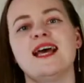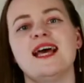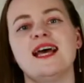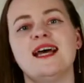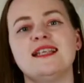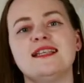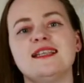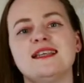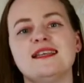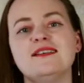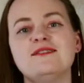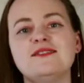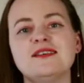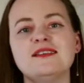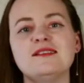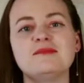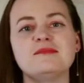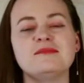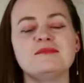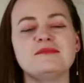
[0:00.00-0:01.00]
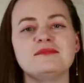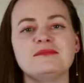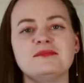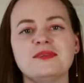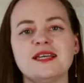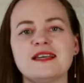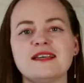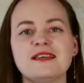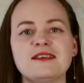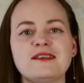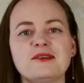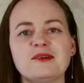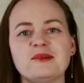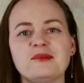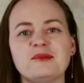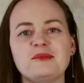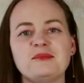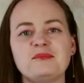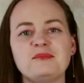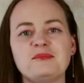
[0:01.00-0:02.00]
And it will make
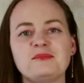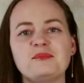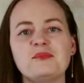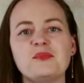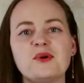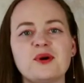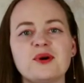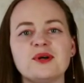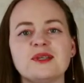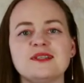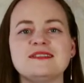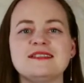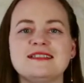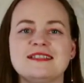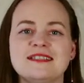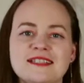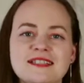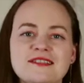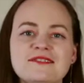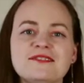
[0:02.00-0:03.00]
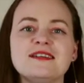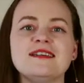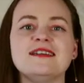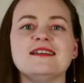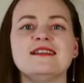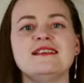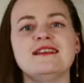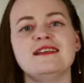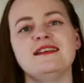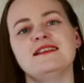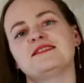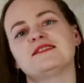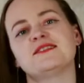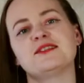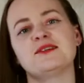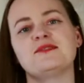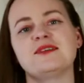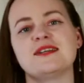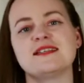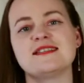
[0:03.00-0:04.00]
you more driven
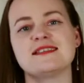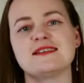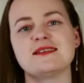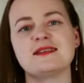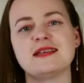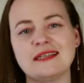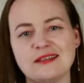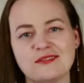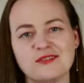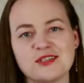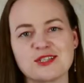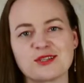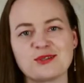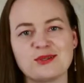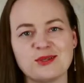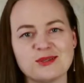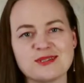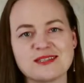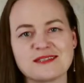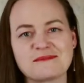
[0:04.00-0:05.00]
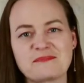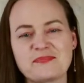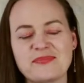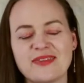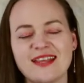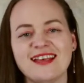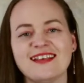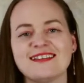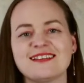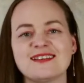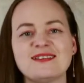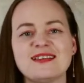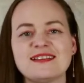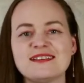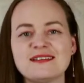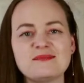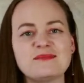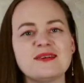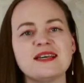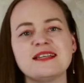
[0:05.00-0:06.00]
towards your language goals. So it
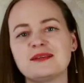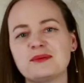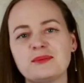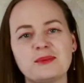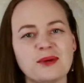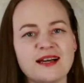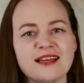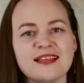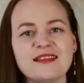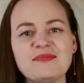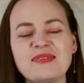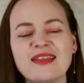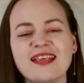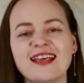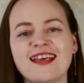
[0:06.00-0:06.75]
doesn't matter why.